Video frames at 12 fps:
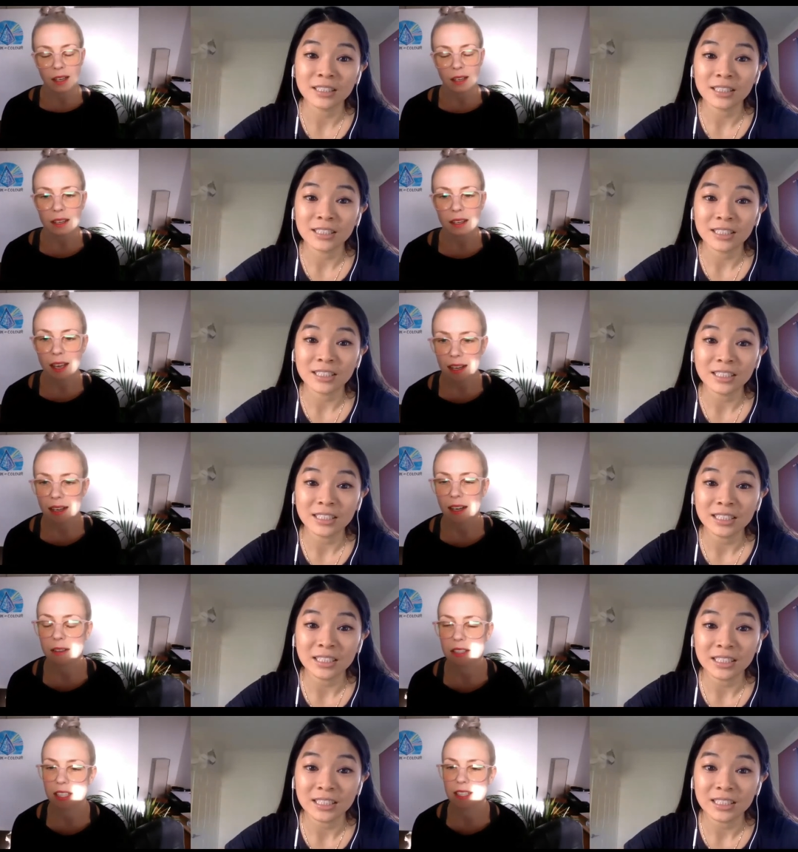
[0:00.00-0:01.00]
Speaker 1: Yeah, I
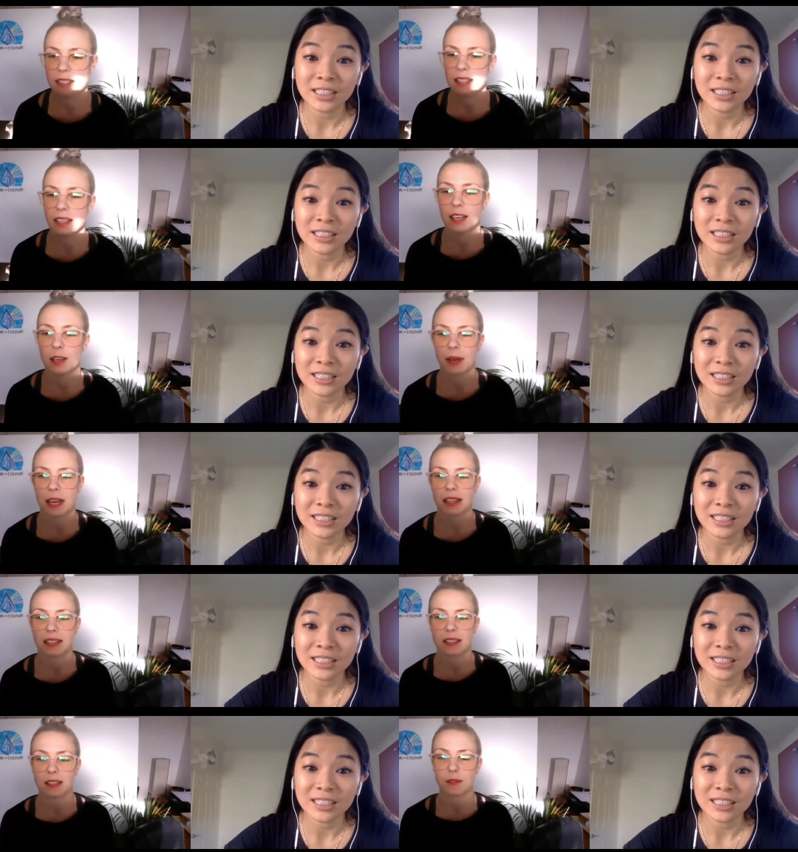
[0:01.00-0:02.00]
was just thinking about
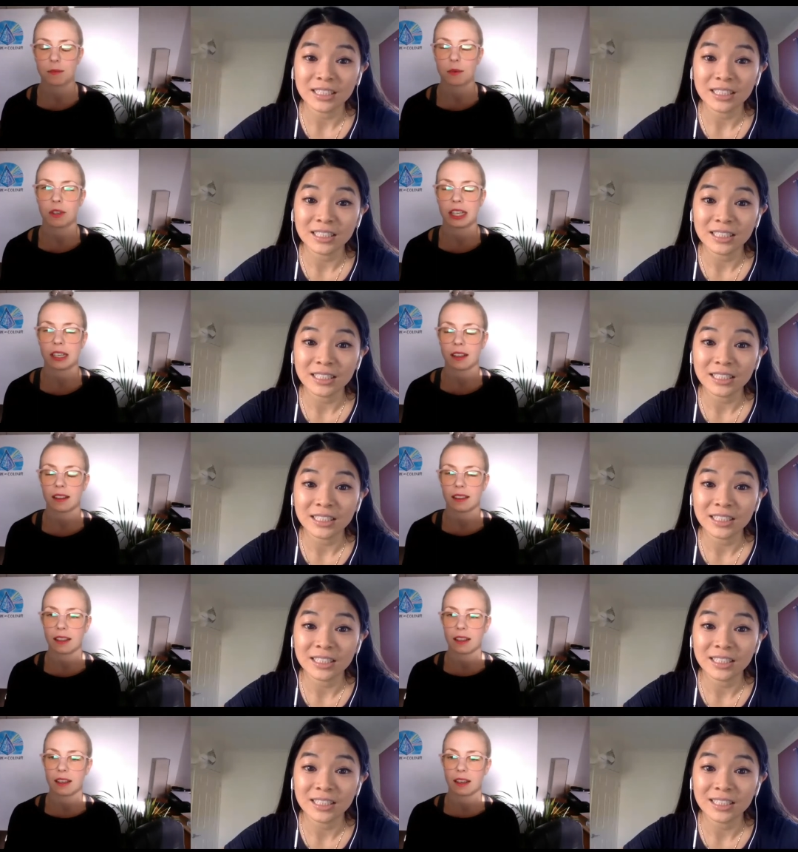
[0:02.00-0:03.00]
this this morning. I
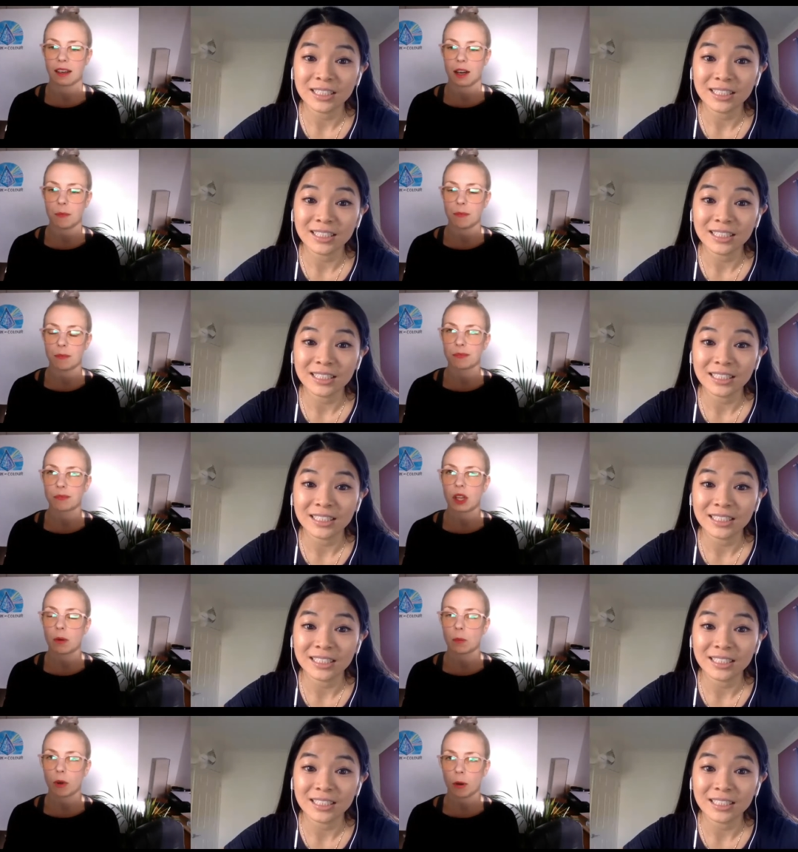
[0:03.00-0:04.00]
think um,
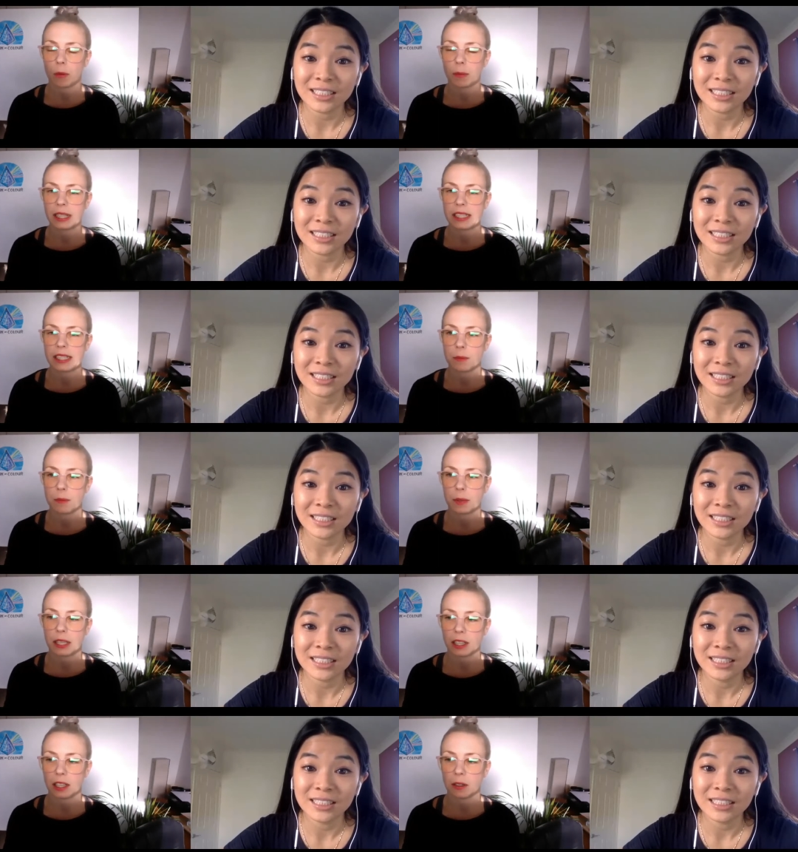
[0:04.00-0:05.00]
probably to
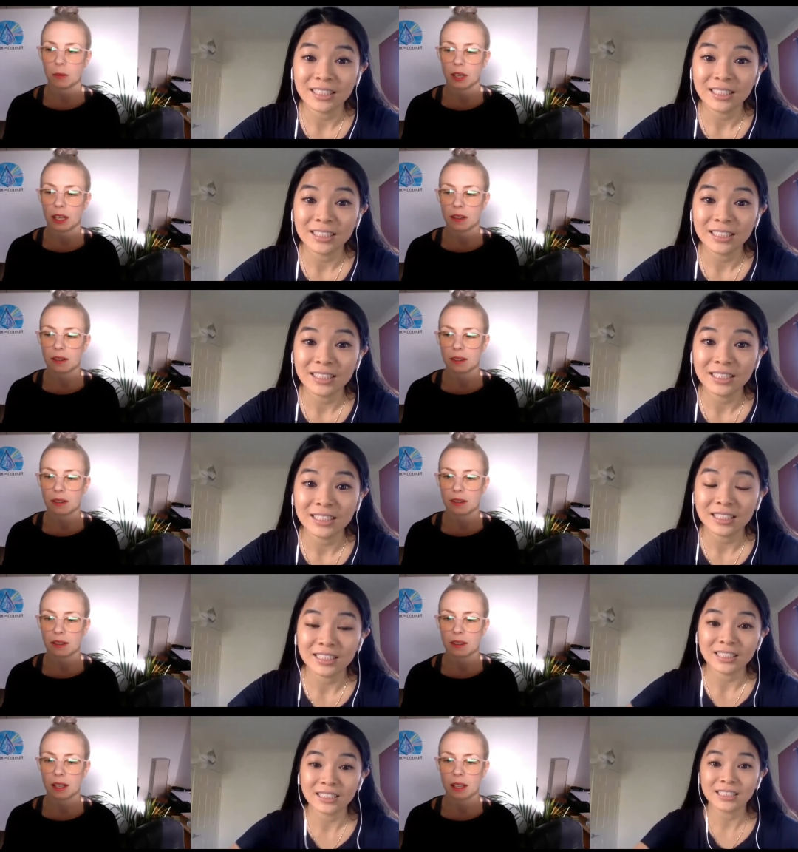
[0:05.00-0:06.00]
begin with,
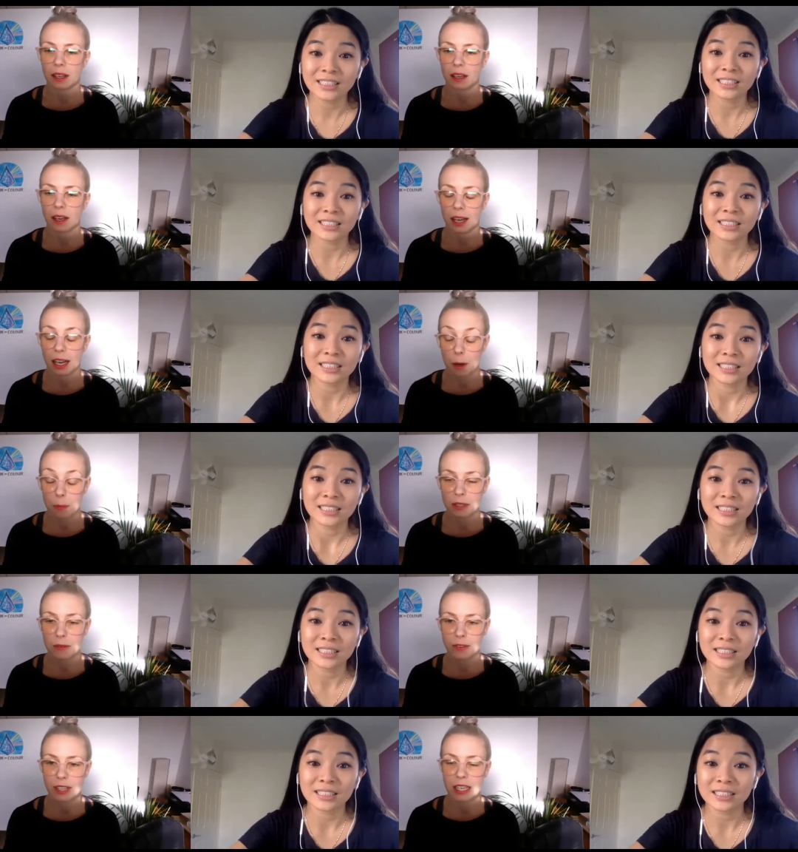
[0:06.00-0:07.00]
uh, a couple
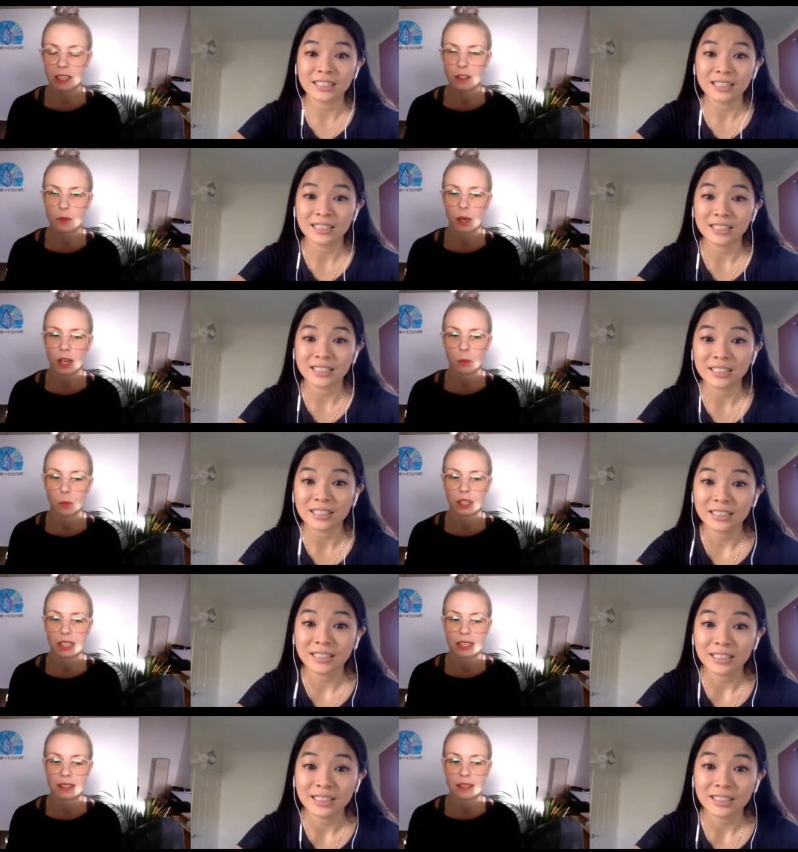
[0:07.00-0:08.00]
of things. One
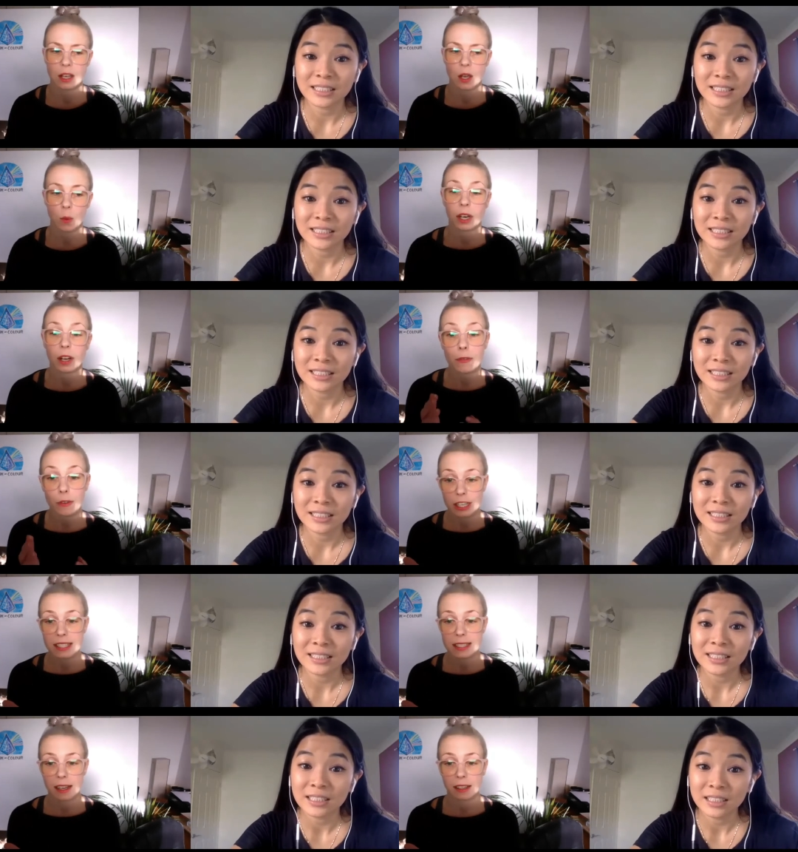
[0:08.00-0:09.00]
was when I
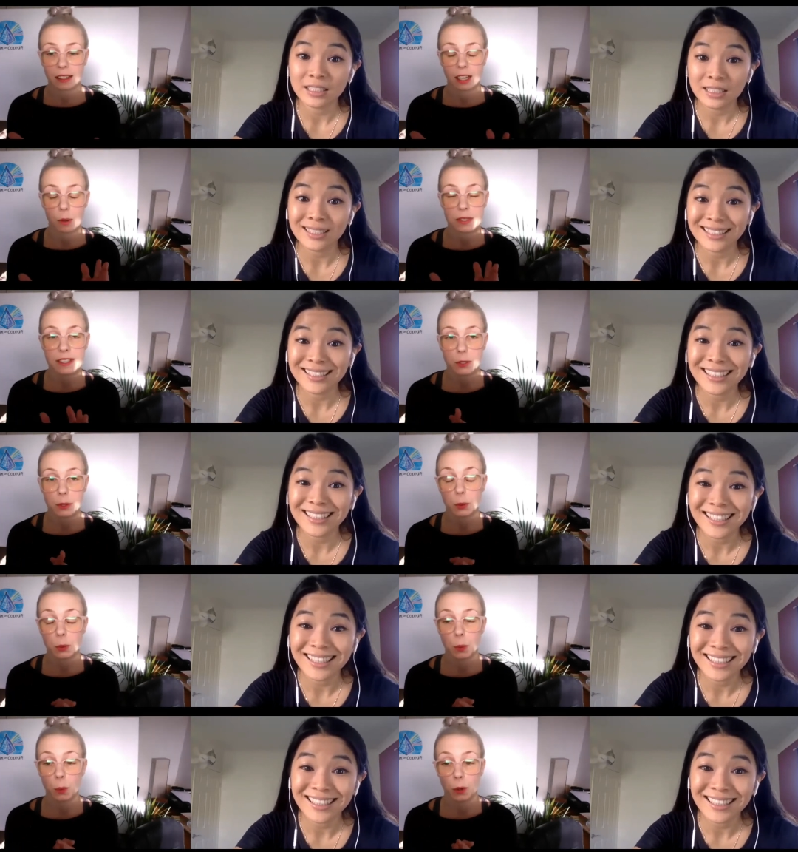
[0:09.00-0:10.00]
first started, I was
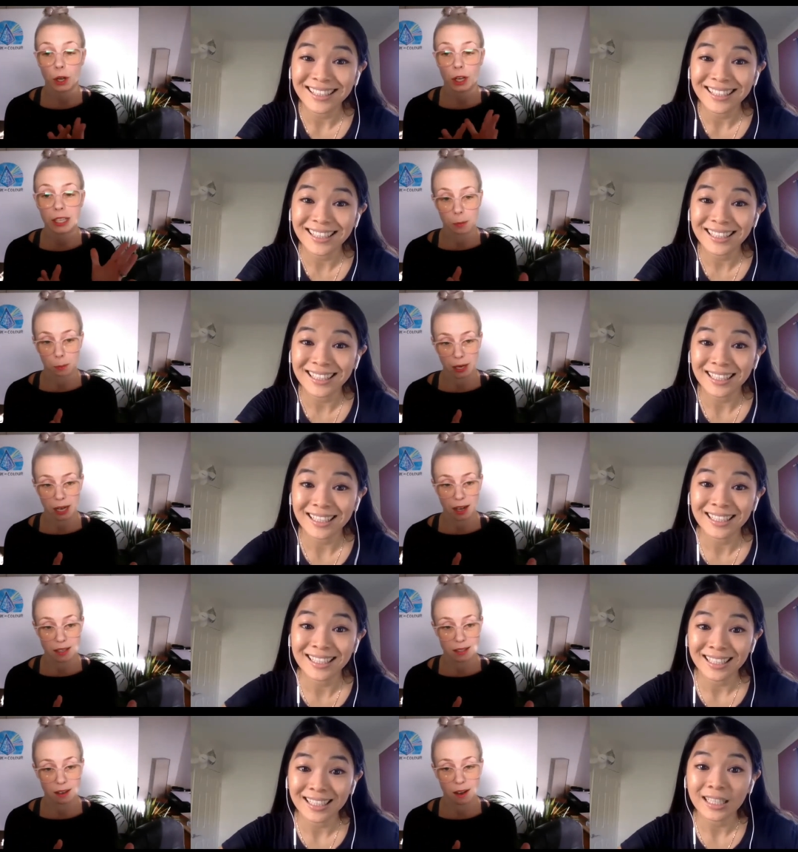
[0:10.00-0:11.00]
still working
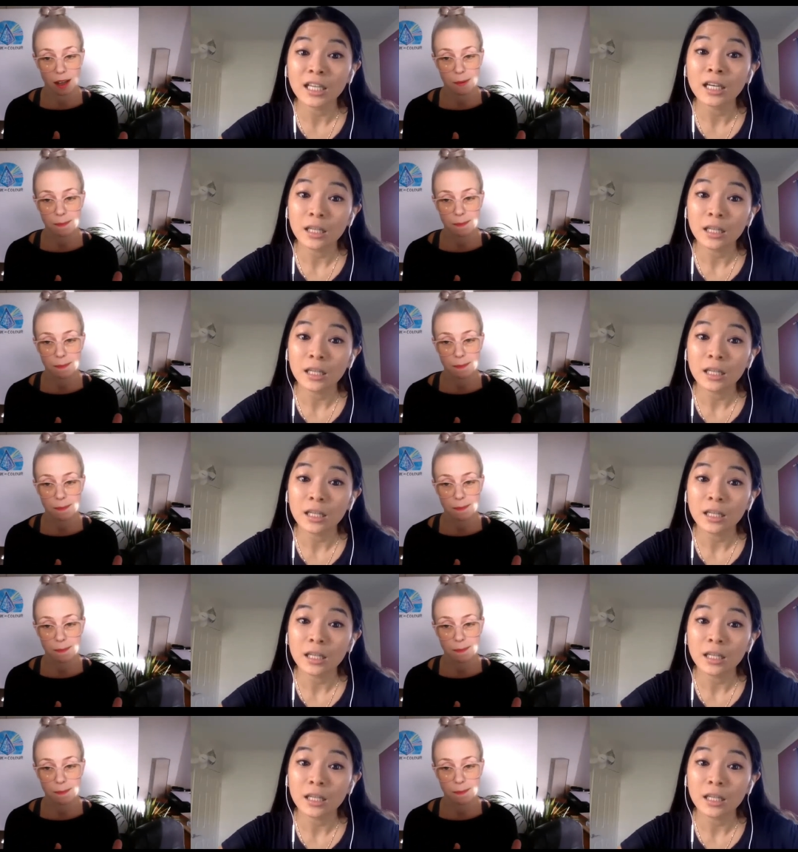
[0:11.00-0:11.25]
part time,